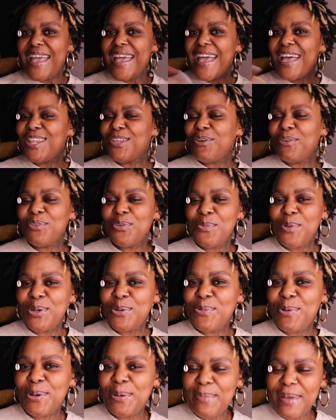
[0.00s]
Hello
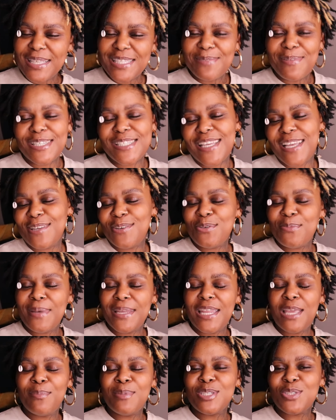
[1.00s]
everyone, welcome back to my channel. My
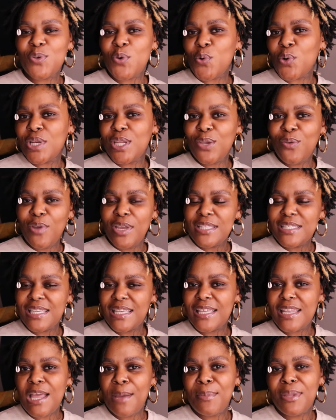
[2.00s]
name is Courtney
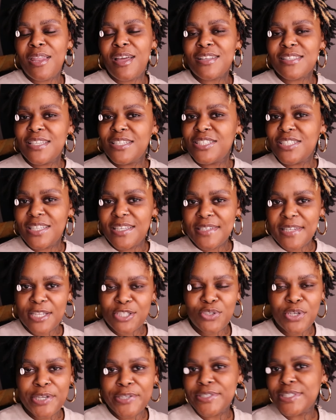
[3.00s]
Grayton. I'm a Loctician,
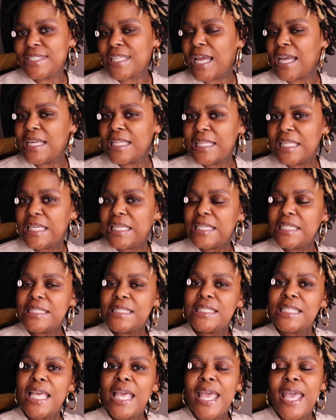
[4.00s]
natural hair
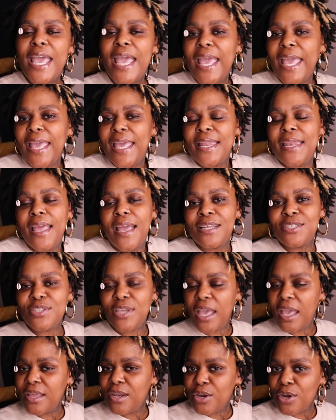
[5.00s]
stylist, and
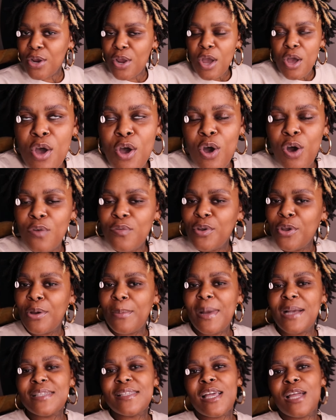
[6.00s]
educator. Over here on
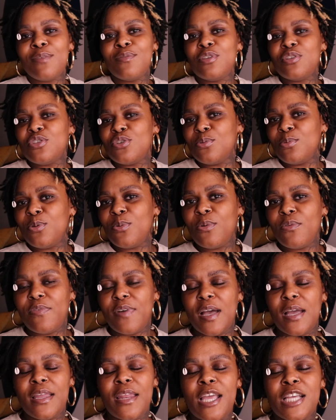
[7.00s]
my side of YouTube, you will
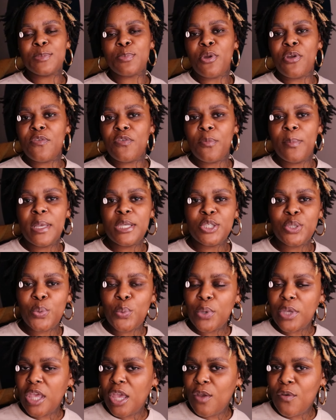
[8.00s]
find expert information
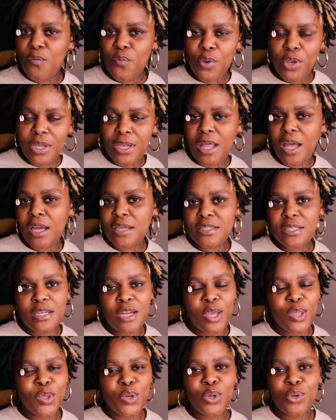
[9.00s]
on caring for your locks and
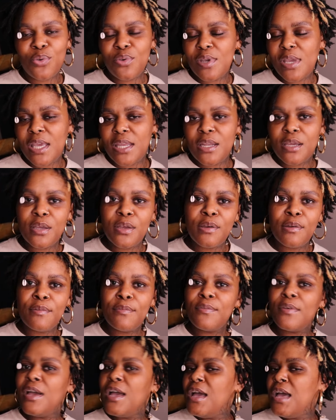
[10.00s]
other
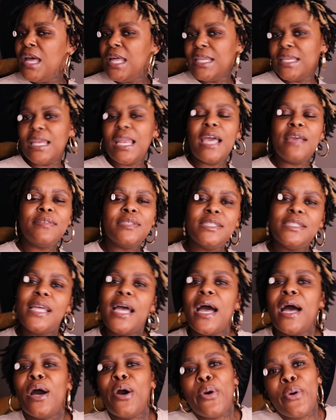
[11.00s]
creative,
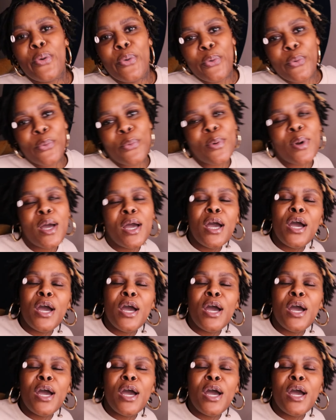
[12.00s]
lifestyle,